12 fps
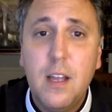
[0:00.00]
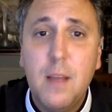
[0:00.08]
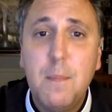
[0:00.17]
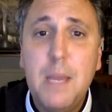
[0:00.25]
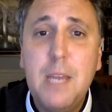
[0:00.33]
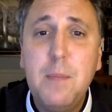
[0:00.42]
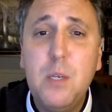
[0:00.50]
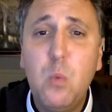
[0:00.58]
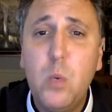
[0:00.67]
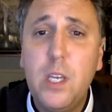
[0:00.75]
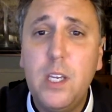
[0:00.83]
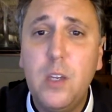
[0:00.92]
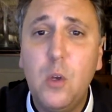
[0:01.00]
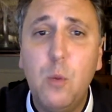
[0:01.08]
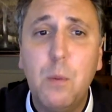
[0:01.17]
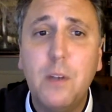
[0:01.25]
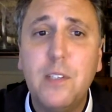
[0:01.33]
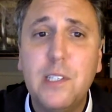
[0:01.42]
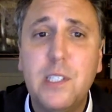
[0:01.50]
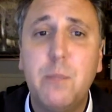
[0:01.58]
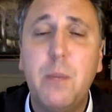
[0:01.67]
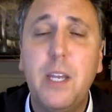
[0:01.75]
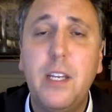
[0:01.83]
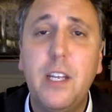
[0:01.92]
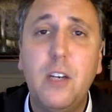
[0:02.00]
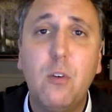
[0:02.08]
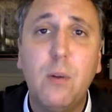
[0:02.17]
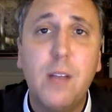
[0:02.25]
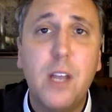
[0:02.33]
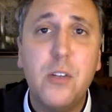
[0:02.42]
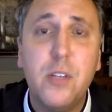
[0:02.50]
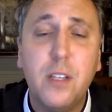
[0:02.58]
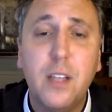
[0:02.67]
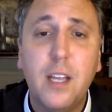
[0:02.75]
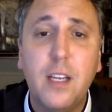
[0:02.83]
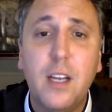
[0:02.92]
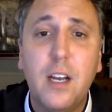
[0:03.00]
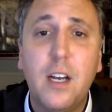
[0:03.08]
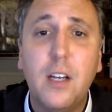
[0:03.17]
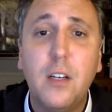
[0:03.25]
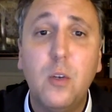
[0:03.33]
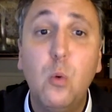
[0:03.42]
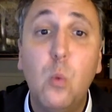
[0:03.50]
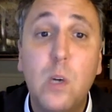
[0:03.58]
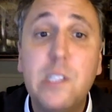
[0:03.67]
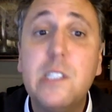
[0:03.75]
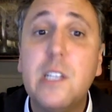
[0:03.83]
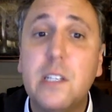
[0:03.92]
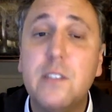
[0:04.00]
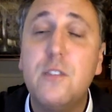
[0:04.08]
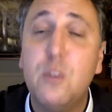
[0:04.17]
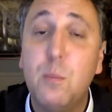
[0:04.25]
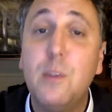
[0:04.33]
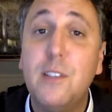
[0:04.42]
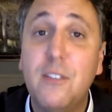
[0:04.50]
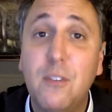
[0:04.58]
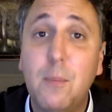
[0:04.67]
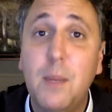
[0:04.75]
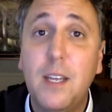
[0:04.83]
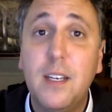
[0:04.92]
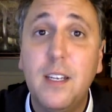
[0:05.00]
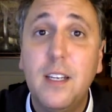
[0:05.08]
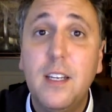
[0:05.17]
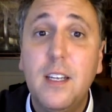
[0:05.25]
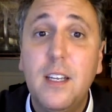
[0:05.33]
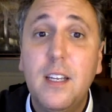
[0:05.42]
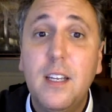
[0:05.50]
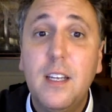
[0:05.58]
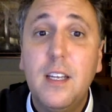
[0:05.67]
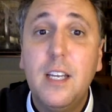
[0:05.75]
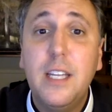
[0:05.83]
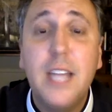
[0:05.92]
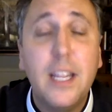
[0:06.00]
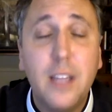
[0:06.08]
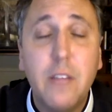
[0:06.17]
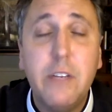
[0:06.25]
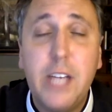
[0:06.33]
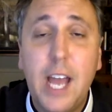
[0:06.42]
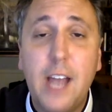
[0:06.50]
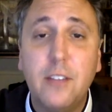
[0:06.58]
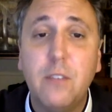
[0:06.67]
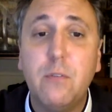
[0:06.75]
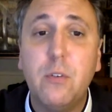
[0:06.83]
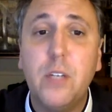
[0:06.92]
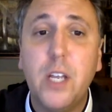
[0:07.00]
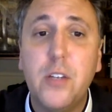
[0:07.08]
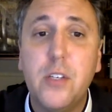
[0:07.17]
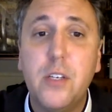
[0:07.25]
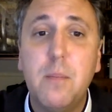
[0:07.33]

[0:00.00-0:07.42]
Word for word: Maybe we who participate in creation like God, who wants us to participate in that loving act of creation.